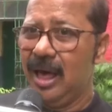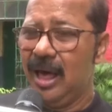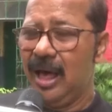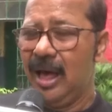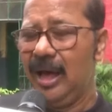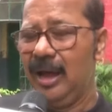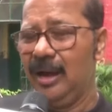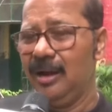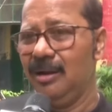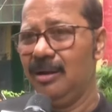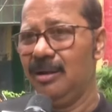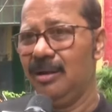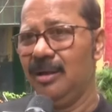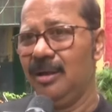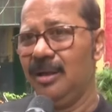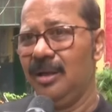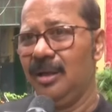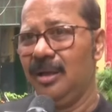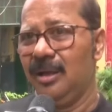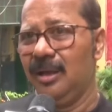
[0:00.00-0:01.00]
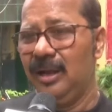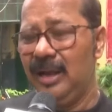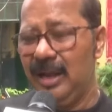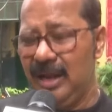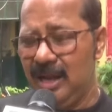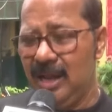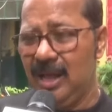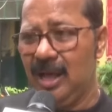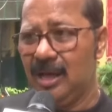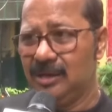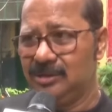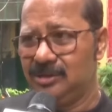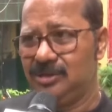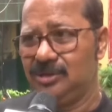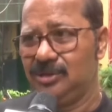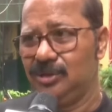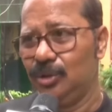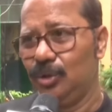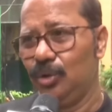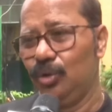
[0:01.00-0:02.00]
and leading
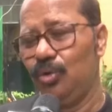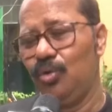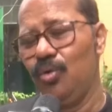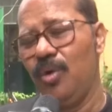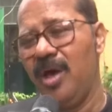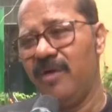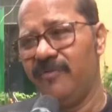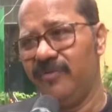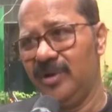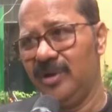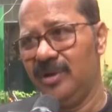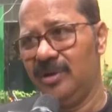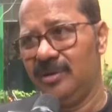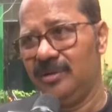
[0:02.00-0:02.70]
us to heaven.